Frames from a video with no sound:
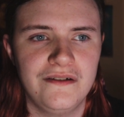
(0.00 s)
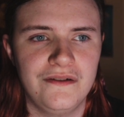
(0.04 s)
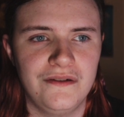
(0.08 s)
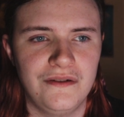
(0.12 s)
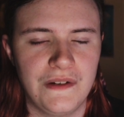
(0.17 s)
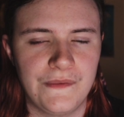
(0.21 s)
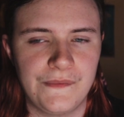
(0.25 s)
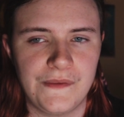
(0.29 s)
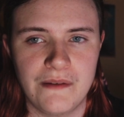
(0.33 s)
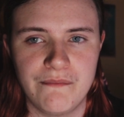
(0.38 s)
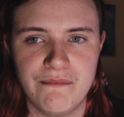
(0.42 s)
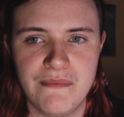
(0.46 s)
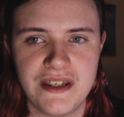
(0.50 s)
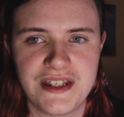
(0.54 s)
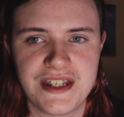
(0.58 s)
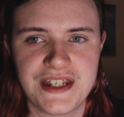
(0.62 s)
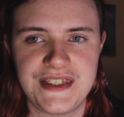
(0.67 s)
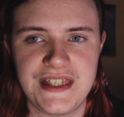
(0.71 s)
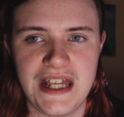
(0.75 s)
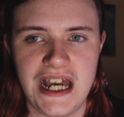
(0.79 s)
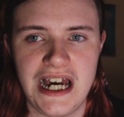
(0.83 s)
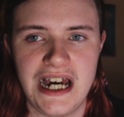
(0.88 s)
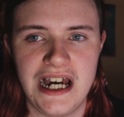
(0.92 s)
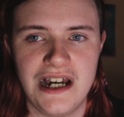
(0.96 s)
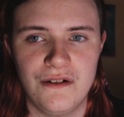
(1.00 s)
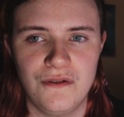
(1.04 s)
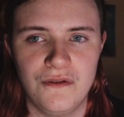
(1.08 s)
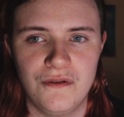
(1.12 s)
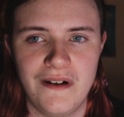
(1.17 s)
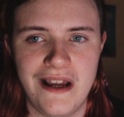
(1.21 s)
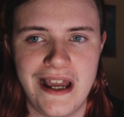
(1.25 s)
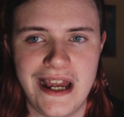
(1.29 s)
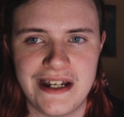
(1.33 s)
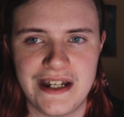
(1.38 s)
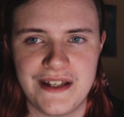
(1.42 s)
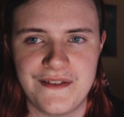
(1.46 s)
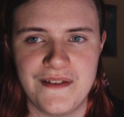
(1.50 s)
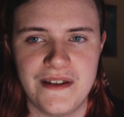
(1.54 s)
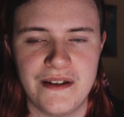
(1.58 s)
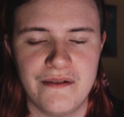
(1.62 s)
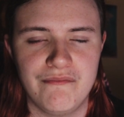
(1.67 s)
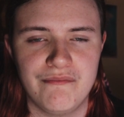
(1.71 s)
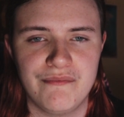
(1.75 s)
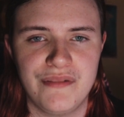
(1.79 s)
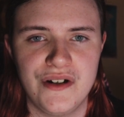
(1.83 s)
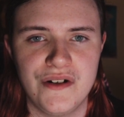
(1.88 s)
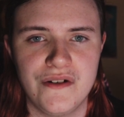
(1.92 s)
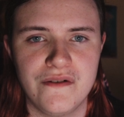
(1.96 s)
Or if I miss that, I will edit it
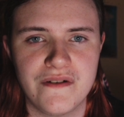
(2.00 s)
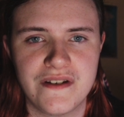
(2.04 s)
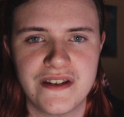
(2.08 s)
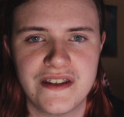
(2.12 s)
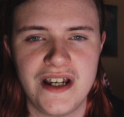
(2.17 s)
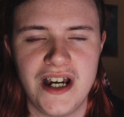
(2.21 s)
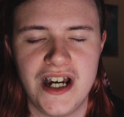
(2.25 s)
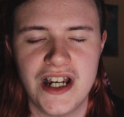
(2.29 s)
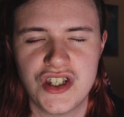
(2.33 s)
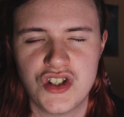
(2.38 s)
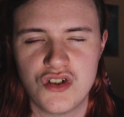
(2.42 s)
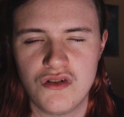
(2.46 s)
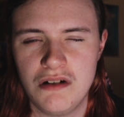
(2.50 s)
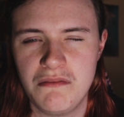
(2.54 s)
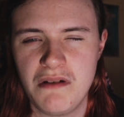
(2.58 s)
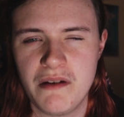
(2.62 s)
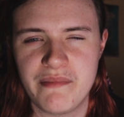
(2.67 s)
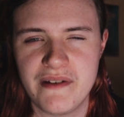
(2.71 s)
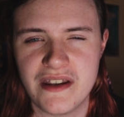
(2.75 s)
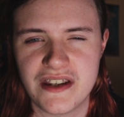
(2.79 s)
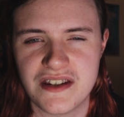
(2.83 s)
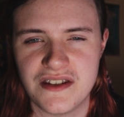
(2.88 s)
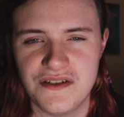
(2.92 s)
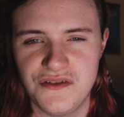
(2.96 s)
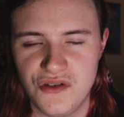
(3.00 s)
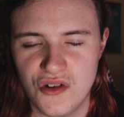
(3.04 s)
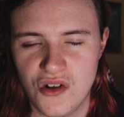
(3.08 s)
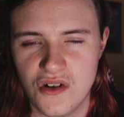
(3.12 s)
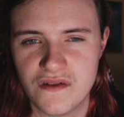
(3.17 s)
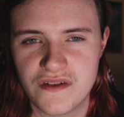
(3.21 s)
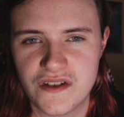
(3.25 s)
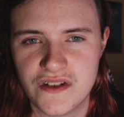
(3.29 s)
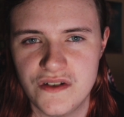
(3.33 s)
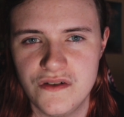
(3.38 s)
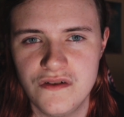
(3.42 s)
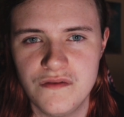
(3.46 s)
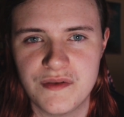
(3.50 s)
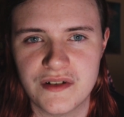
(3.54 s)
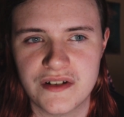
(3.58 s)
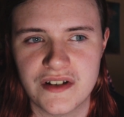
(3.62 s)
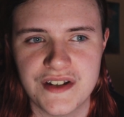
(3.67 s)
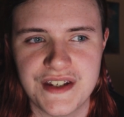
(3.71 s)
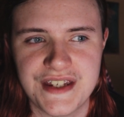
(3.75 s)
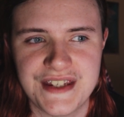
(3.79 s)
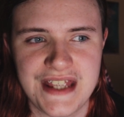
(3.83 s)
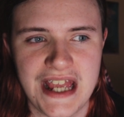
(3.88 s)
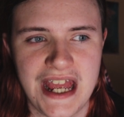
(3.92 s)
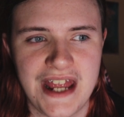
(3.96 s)
in post. I try my best not to,
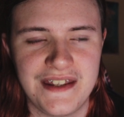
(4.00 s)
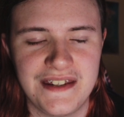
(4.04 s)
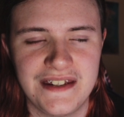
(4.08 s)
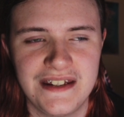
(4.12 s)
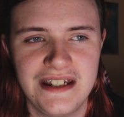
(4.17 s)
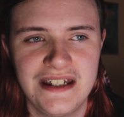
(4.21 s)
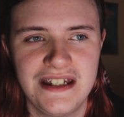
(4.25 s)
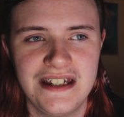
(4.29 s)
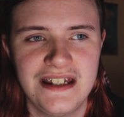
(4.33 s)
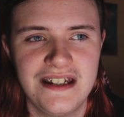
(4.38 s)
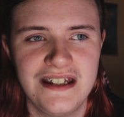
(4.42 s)
because then